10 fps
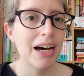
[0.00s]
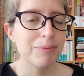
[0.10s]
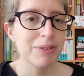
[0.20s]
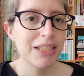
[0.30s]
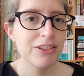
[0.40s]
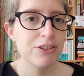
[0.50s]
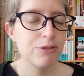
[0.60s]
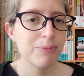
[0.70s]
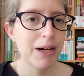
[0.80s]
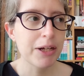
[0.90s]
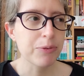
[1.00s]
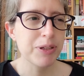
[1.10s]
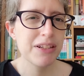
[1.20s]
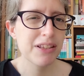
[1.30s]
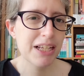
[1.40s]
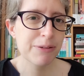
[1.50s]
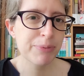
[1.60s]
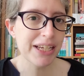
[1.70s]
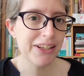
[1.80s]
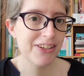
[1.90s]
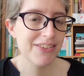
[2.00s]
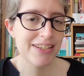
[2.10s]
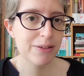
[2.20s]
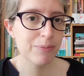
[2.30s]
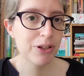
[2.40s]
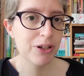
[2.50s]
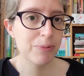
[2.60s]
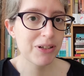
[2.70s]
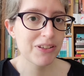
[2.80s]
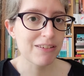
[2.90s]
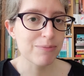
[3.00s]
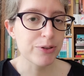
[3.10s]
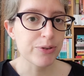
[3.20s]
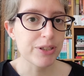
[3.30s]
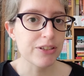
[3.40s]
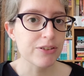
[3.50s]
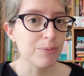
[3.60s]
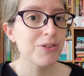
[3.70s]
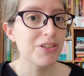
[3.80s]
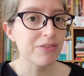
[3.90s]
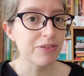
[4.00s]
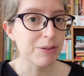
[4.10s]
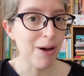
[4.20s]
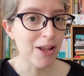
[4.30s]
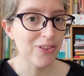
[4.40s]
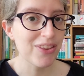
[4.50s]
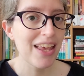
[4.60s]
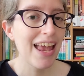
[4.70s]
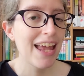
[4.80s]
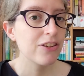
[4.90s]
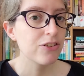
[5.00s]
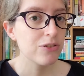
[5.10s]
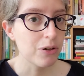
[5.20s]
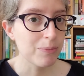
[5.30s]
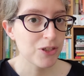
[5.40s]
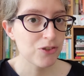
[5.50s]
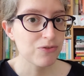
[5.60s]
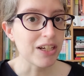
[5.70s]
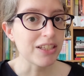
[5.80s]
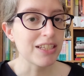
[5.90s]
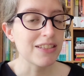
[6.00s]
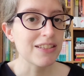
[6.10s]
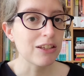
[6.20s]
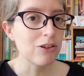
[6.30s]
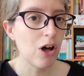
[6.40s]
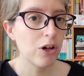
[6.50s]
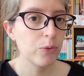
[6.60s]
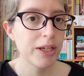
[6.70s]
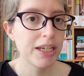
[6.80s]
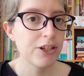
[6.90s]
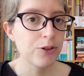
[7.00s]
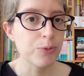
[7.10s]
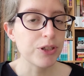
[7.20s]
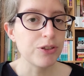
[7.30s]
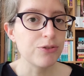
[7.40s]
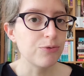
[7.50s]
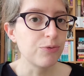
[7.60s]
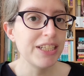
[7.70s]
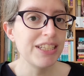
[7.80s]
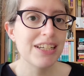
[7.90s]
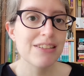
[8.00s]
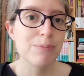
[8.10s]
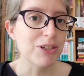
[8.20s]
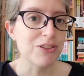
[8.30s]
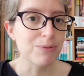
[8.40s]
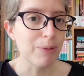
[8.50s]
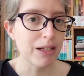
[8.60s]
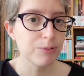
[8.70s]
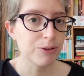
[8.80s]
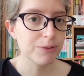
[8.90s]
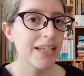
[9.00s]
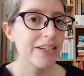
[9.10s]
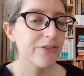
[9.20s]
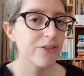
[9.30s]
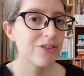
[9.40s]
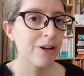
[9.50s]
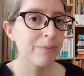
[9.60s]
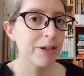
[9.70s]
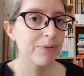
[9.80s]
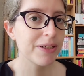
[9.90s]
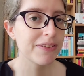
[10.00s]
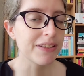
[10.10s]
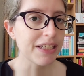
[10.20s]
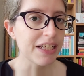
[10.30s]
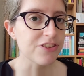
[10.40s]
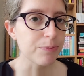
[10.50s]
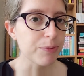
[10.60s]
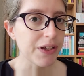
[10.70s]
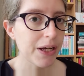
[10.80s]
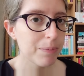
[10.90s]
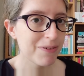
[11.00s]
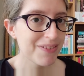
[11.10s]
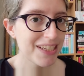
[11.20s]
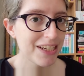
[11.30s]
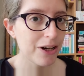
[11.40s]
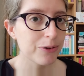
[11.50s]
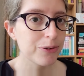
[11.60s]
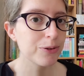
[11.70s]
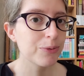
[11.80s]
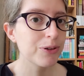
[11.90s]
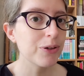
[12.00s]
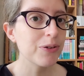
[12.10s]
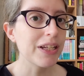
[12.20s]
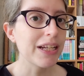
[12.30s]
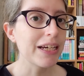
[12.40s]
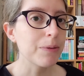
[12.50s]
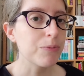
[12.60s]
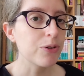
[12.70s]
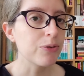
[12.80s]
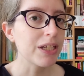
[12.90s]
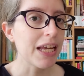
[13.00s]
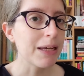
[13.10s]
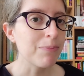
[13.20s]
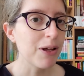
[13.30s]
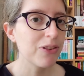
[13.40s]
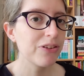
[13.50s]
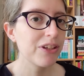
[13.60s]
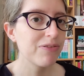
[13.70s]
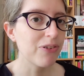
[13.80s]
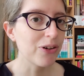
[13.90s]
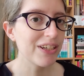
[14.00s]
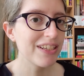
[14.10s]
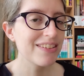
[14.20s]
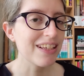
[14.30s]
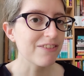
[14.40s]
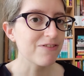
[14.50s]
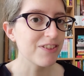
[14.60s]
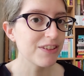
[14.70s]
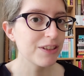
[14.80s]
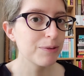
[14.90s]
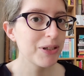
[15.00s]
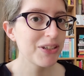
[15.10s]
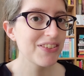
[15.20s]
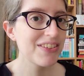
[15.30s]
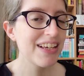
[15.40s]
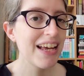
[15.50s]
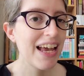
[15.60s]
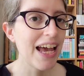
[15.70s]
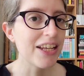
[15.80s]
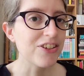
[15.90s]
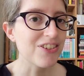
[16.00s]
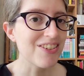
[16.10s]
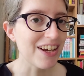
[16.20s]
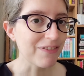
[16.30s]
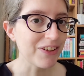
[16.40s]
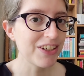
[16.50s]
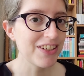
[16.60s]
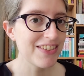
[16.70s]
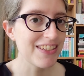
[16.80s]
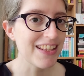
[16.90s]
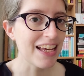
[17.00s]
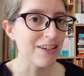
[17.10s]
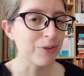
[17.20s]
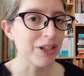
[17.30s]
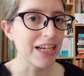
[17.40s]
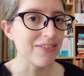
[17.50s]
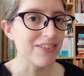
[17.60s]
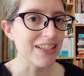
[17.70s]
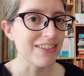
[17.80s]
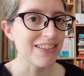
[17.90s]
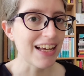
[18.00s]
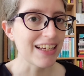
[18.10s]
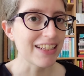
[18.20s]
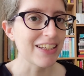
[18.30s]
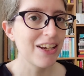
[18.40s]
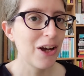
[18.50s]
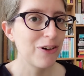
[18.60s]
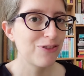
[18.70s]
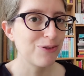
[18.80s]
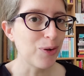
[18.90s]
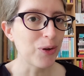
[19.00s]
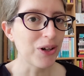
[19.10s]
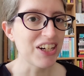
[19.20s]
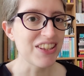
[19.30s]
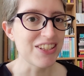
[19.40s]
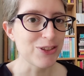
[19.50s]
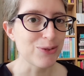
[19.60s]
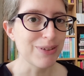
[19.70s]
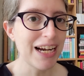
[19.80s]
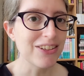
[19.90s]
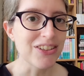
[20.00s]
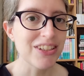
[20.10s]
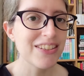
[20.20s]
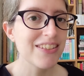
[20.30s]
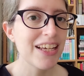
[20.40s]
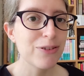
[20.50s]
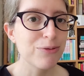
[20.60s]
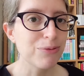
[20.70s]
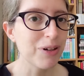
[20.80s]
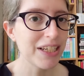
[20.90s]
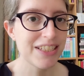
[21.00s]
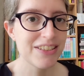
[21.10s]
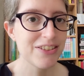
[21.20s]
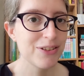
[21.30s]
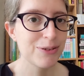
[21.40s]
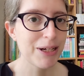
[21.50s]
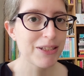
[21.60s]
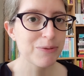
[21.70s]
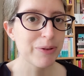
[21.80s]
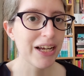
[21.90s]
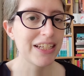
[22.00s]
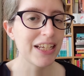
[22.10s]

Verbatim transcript: link to my readathon playlist down below because I've been doing these almost every month. So much fun. It's a long weekend where you read as much as possible. And if you saw my recent Catch Up with a Cuppa video, you will know that I am doing a monthly focus on physical books, and you're definitely going to see that in what I have set aside for this round. Let's head right into my spread